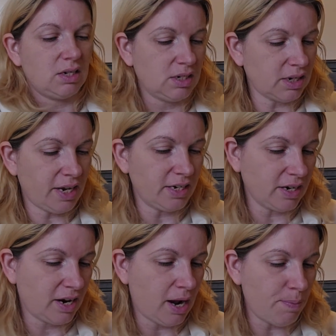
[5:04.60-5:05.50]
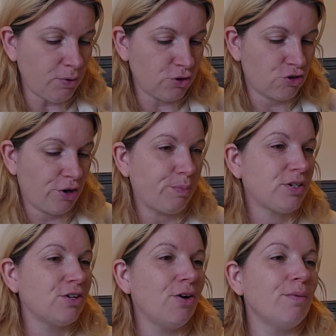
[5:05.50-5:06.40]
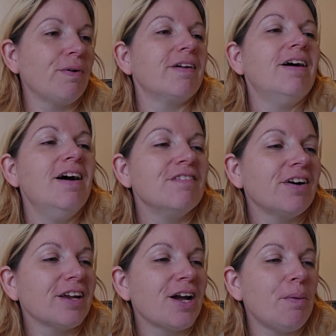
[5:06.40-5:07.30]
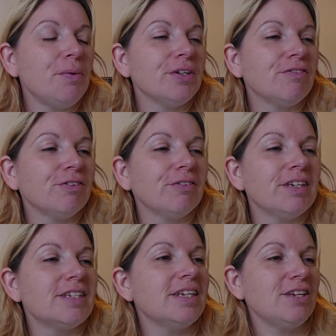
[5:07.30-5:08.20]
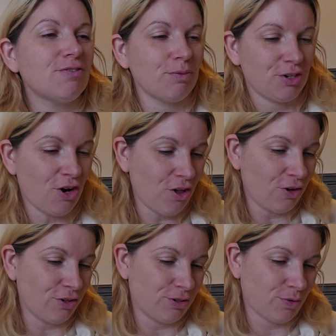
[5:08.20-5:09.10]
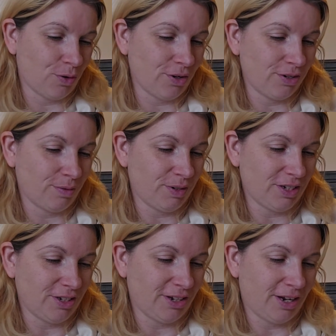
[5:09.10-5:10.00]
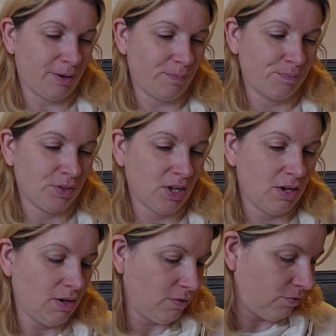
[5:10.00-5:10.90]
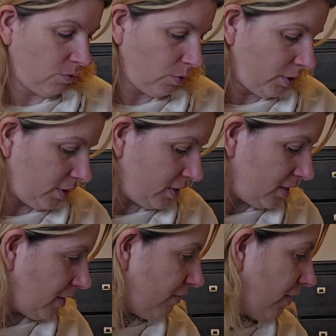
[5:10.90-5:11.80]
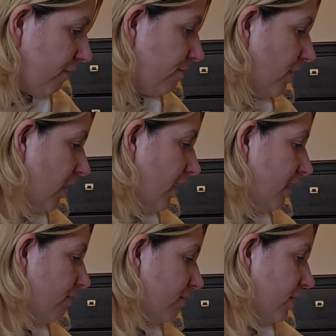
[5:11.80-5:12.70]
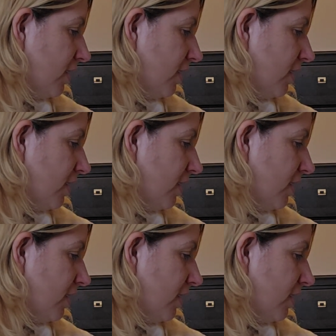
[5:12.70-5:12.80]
Because I did a couple trips, so I've got a couple different receipts from the dollar store. So I'm just looking. $4.75.